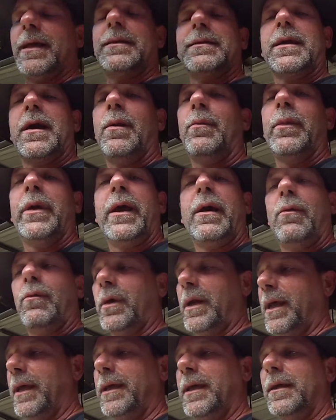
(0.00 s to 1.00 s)
that's coming out
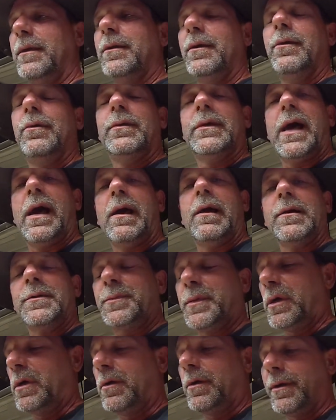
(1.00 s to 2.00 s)
when I get new tires
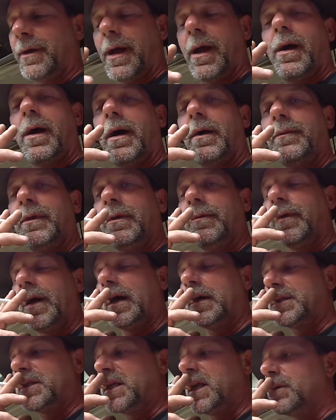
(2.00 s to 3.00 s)
put on. I'll have new
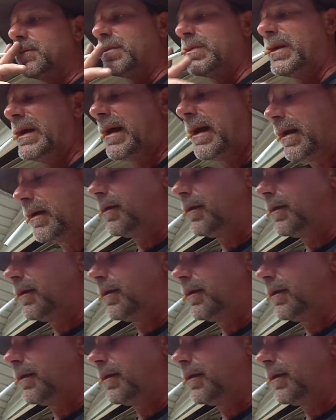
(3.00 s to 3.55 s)
valve stems, but I